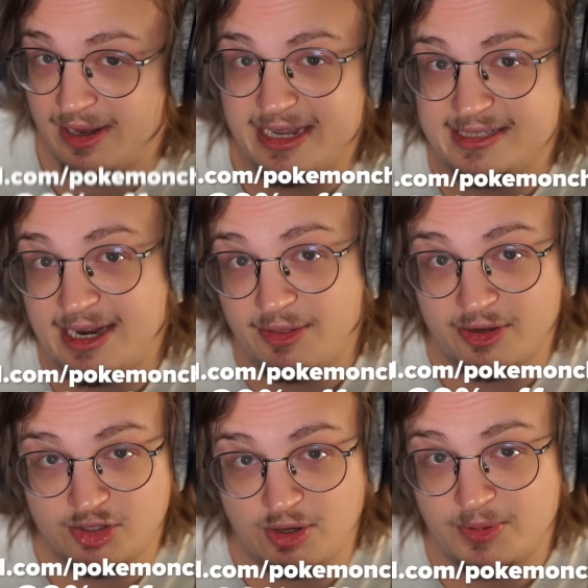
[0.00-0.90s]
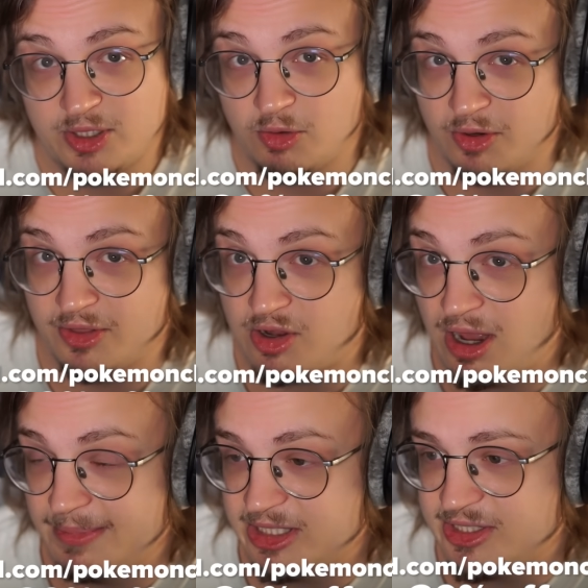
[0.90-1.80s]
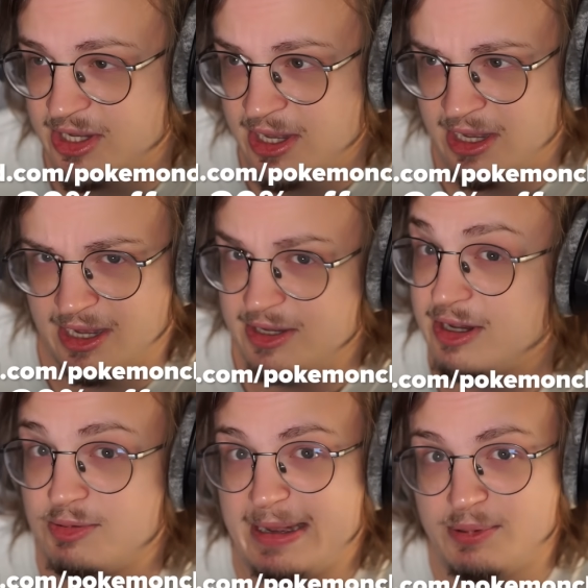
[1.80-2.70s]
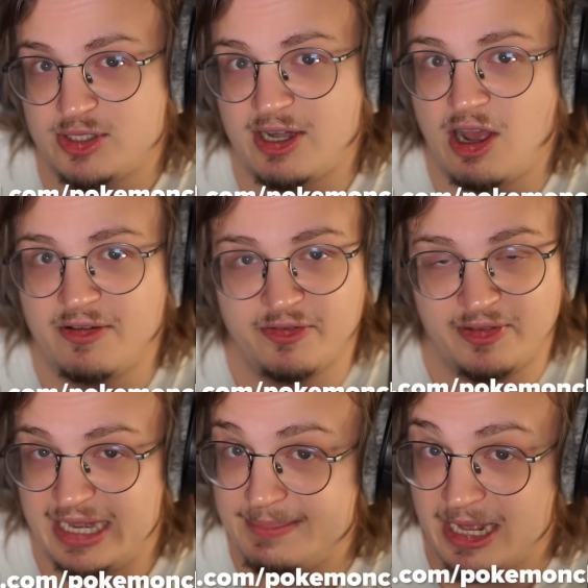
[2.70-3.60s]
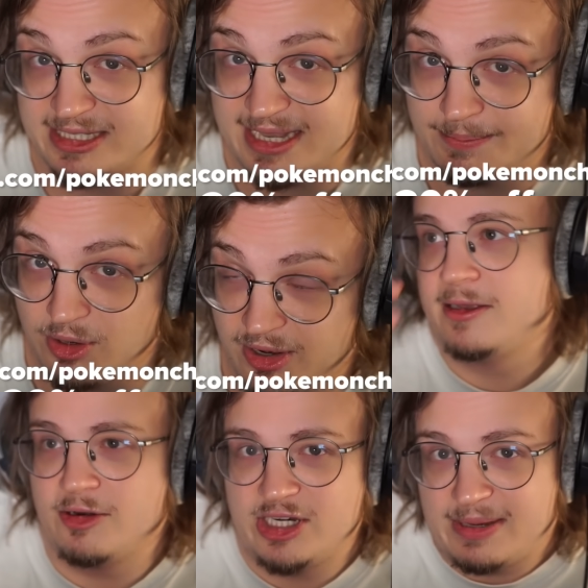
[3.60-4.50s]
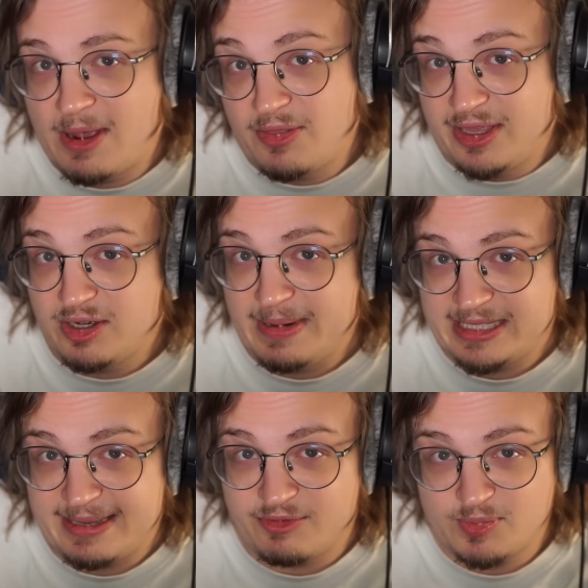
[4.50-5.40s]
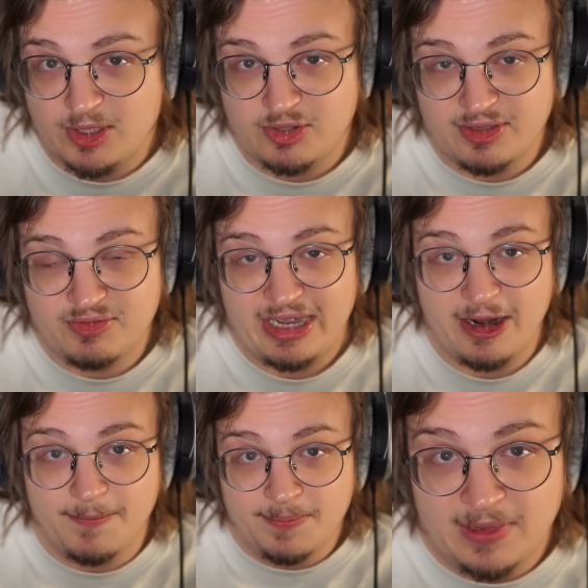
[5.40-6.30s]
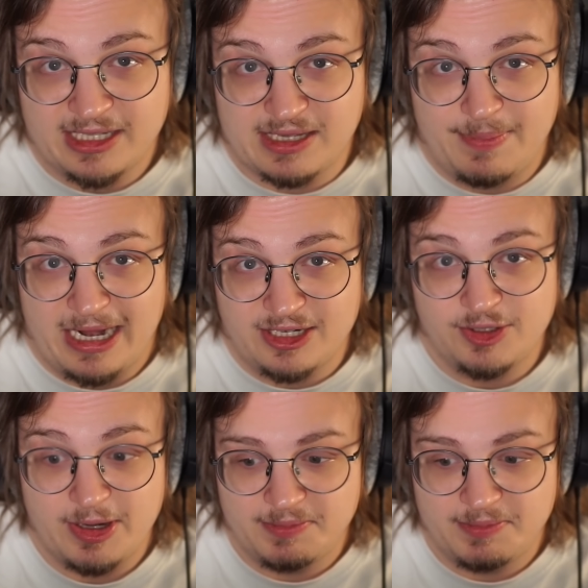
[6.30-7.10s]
link is down in the description or in the comments. Uh, you get 20% off of any Manscaped product. Go check them out. Thank you to Manscaped for sponsoring this video. Let's get back into it.